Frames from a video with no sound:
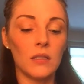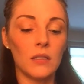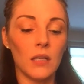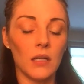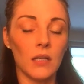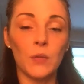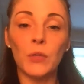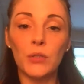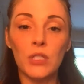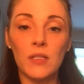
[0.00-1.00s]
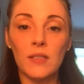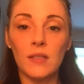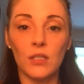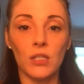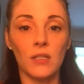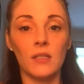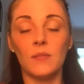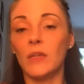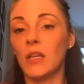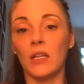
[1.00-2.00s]
approaches such as
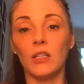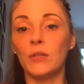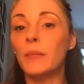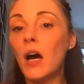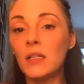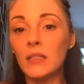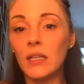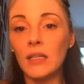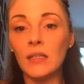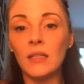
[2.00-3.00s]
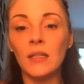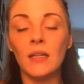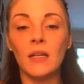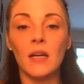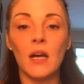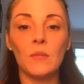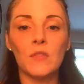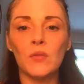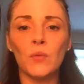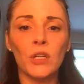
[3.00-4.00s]
molecular modeling,
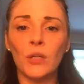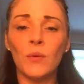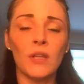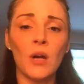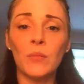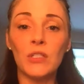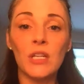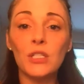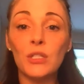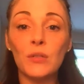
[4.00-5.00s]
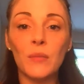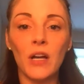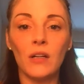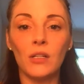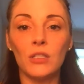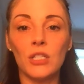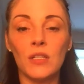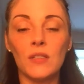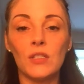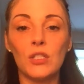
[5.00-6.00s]
so working with computational
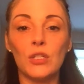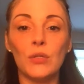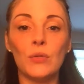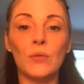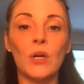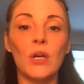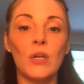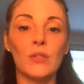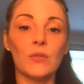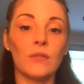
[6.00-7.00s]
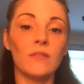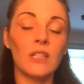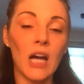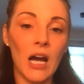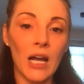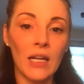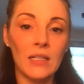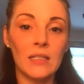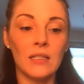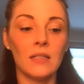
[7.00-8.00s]
biologists to sort of
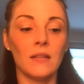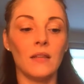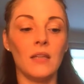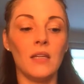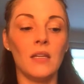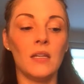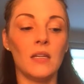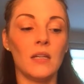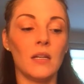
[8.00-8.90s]
guide this